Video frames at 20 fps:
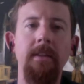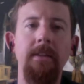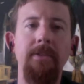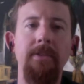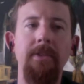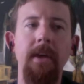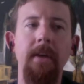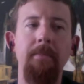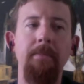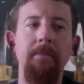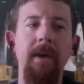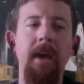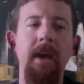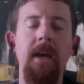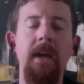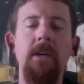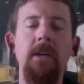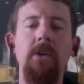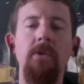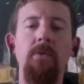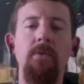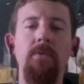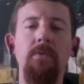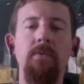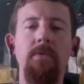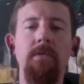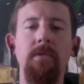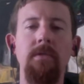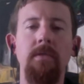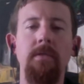then paying
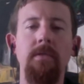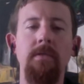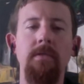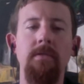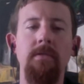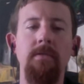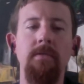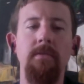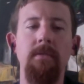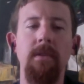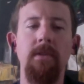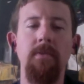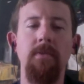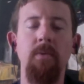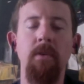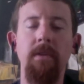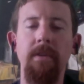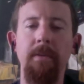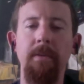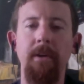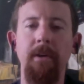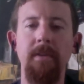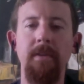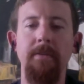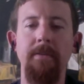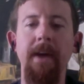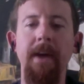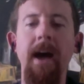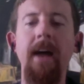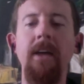you is worth it, because
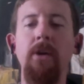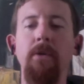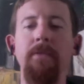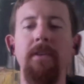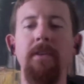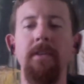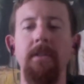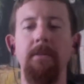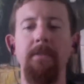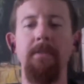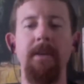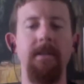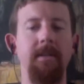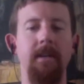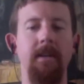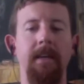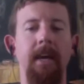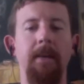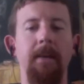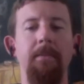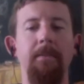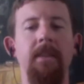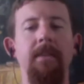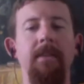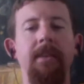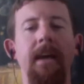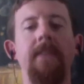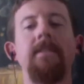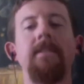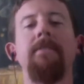the value of it to me is going to gain me
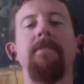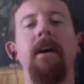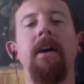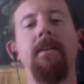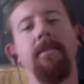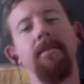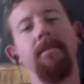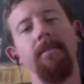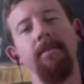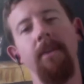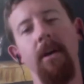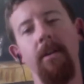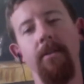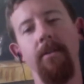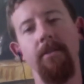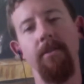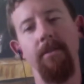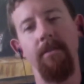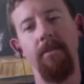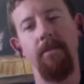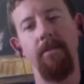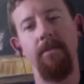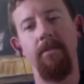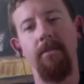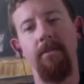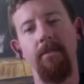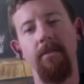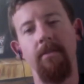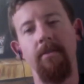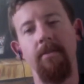tens of thousands of dollars
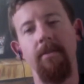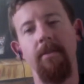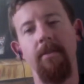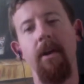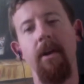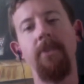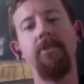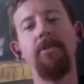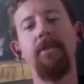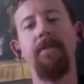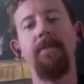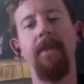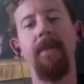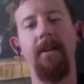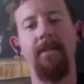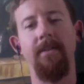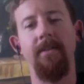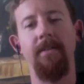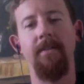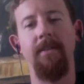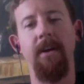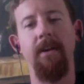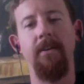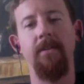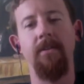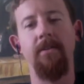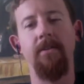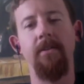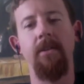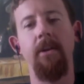or hundreds of thousands of
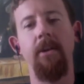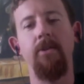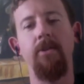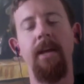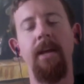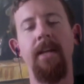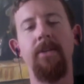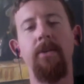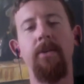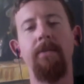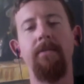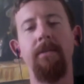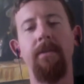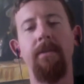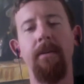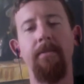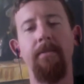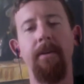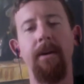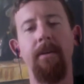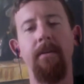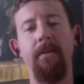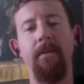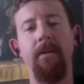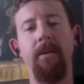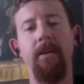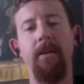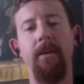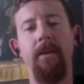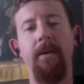dollars. So that's what you have to think about.
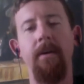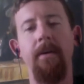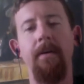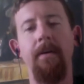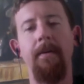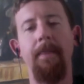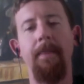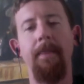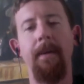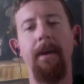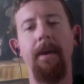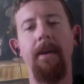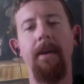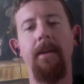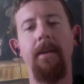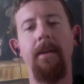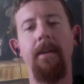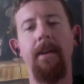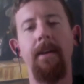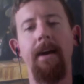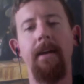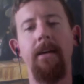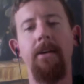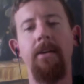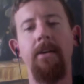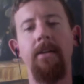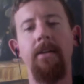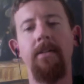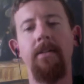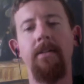And that
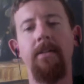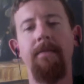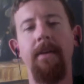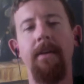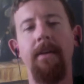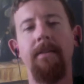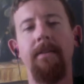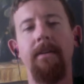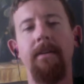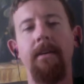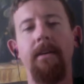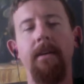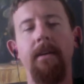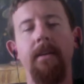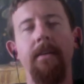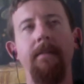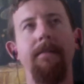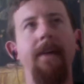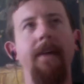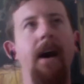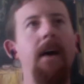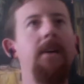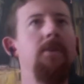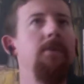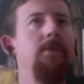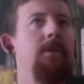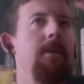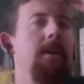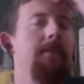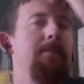it's the value
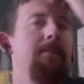you're going to